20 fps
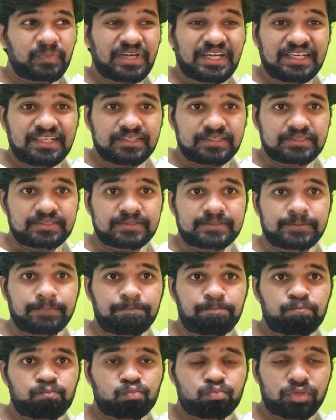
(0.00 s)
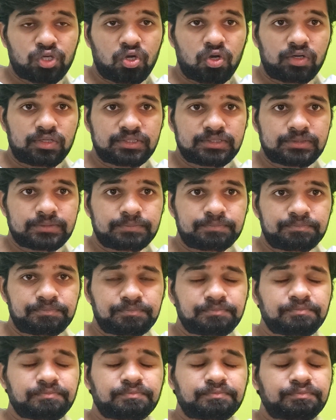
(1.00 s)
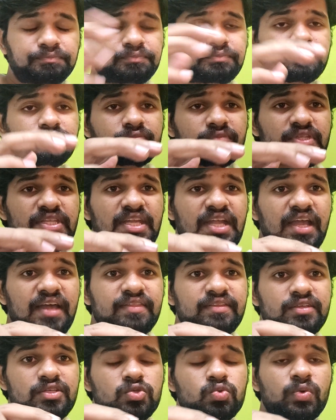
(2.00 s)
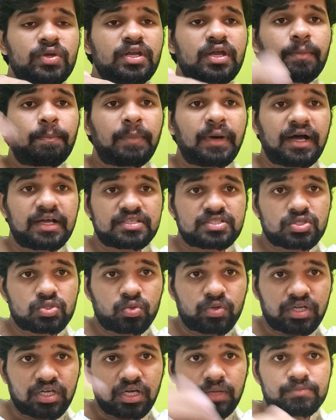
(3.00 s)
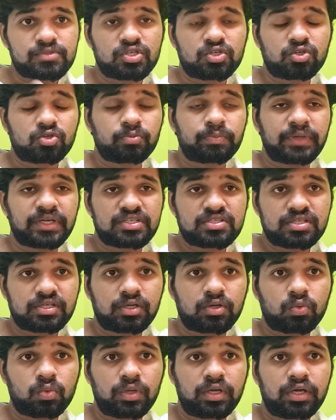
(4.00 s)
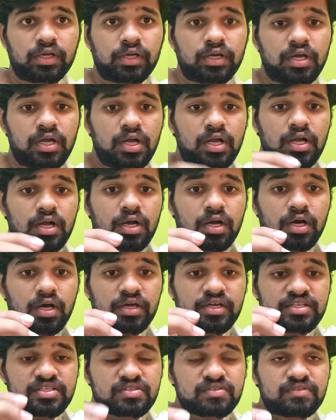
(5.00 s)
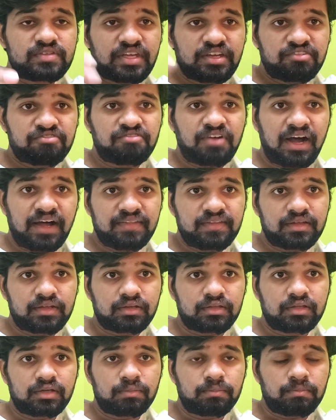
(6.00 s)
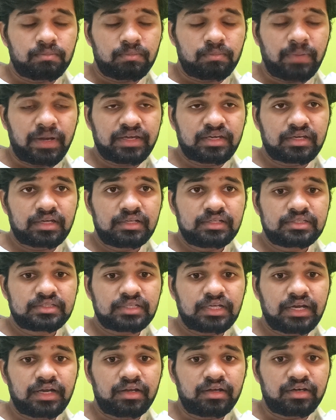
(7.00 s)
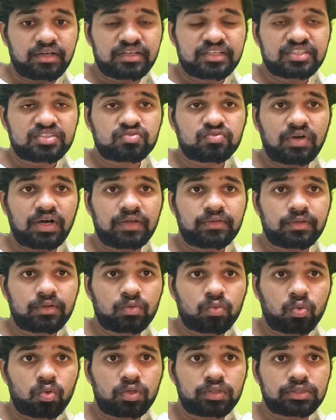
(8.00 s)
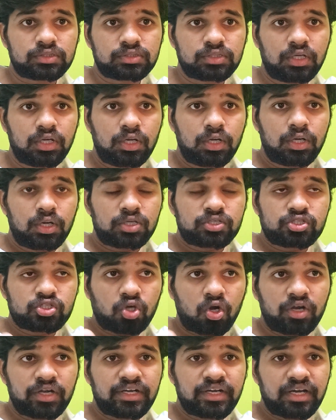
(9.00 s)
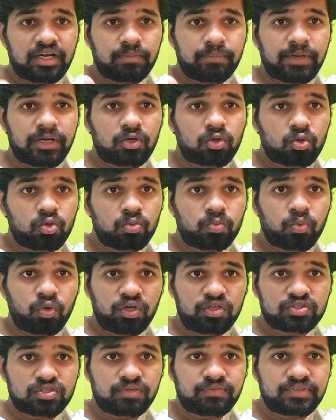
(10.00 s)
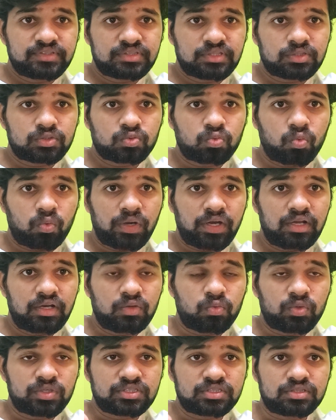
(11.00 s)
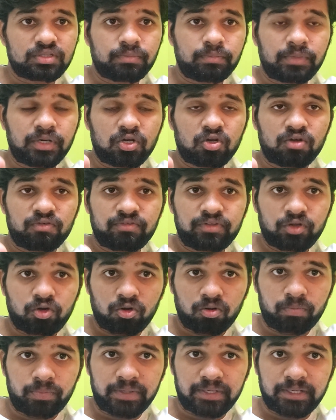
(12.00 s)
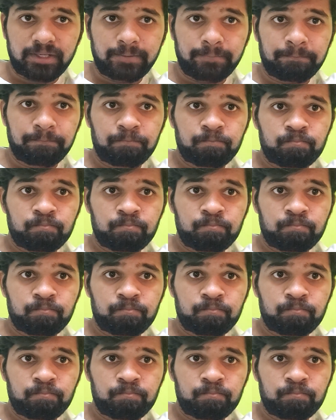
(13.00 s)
killers. Because this is when a past story comes into picture, where his their father, the Michael's and Ernie's father, was shot dead by two police officers while he was in the middle of the robbery.